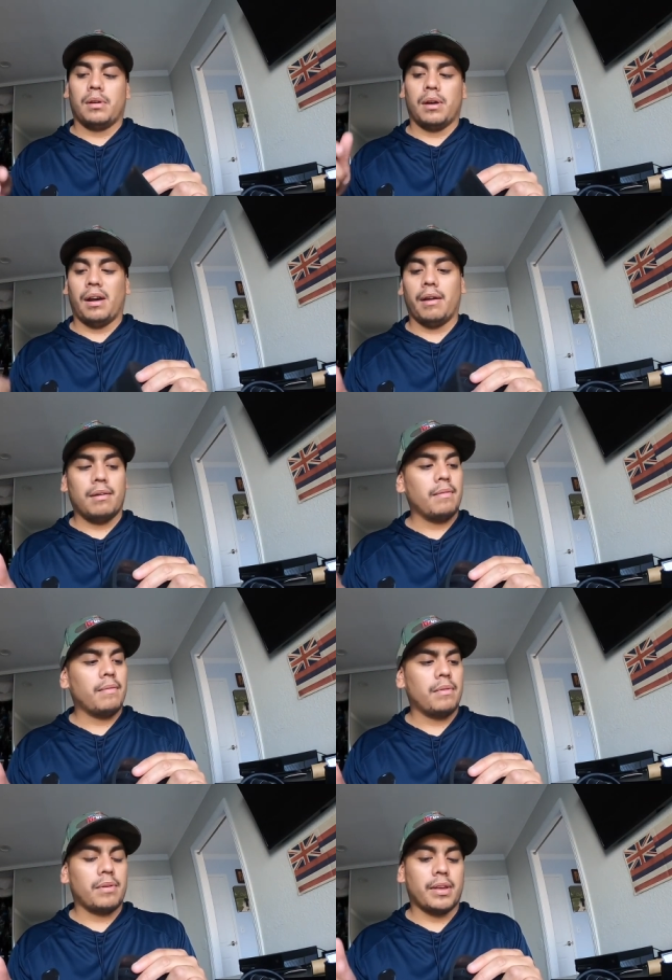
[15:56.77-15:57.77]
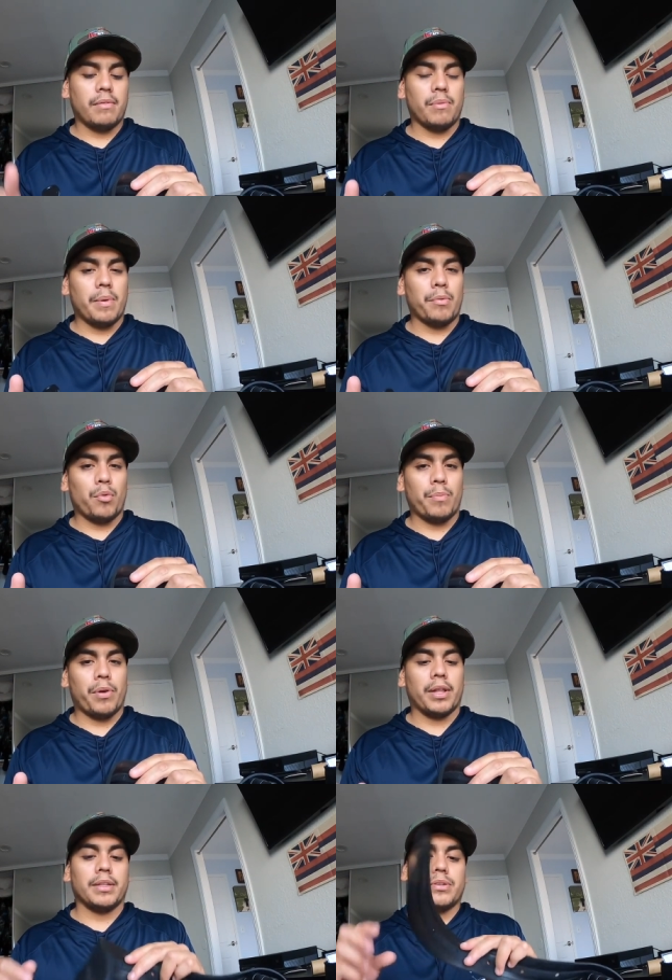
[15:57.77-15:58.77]
Uh, I can't remember what
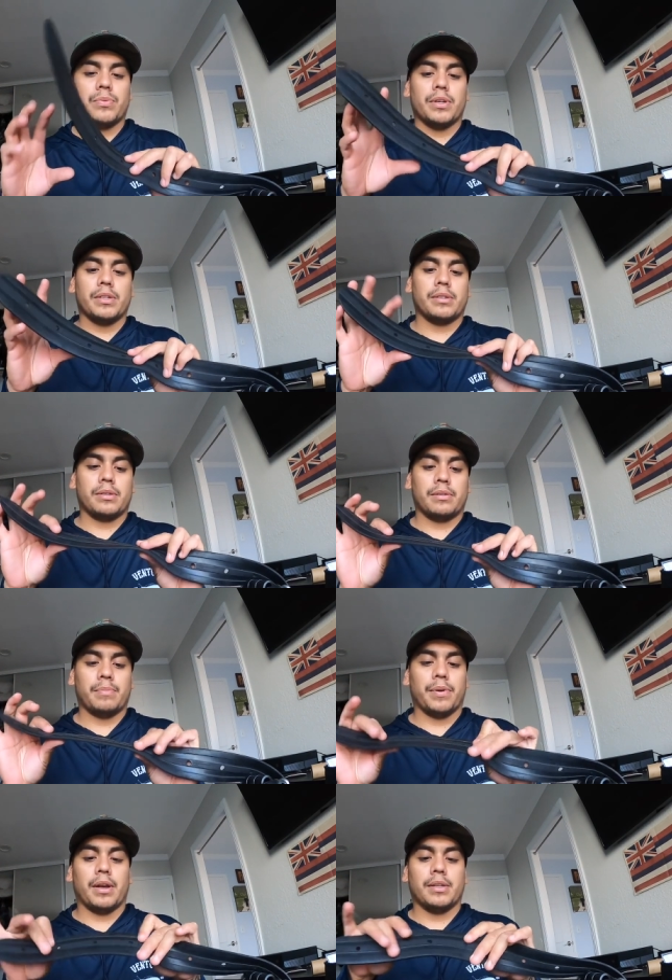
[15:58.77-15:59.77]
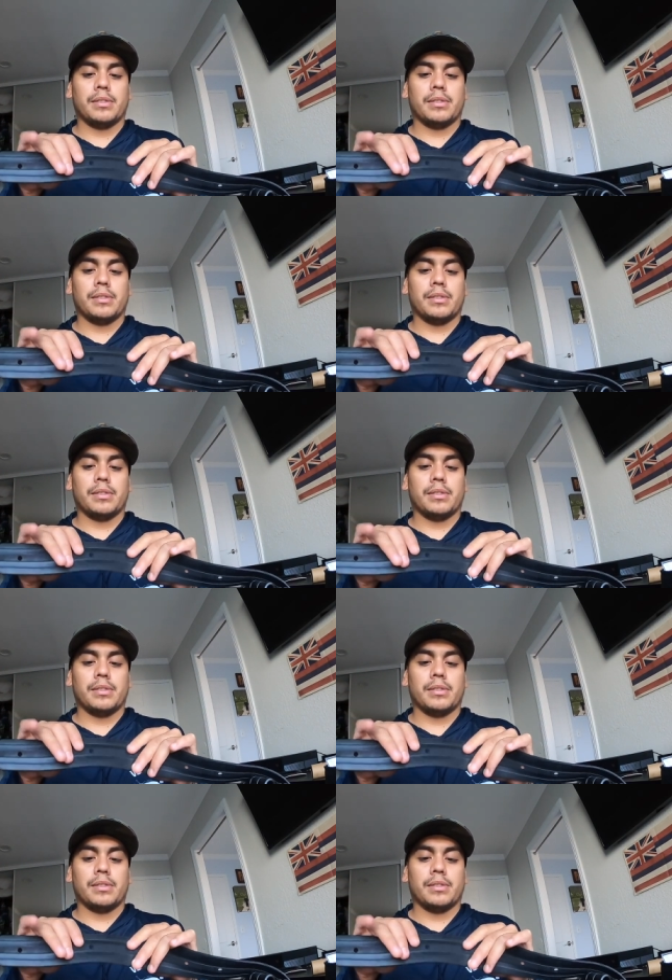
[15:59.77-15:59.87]
brand this was, but it